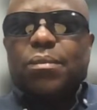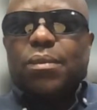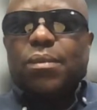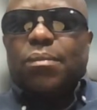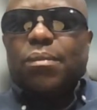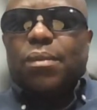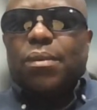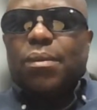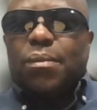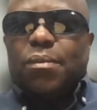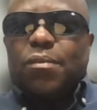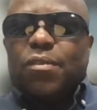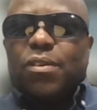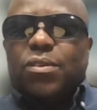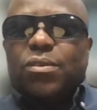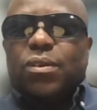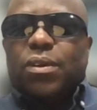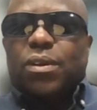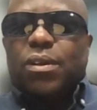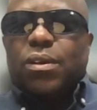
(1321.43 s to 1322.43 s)
Maybe
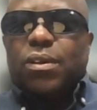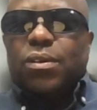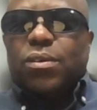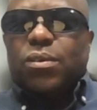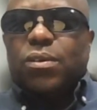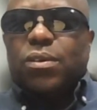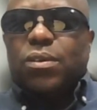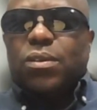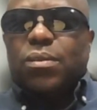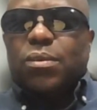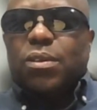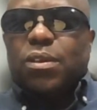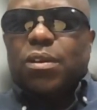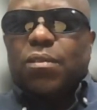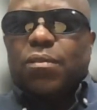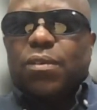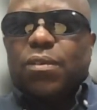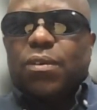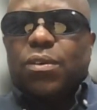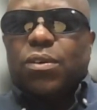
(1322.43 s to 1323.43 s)
first we can introduce
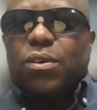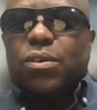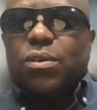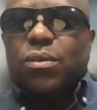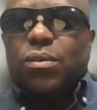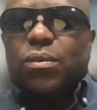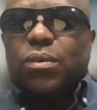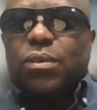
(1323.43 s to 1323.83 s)
himself. Drew.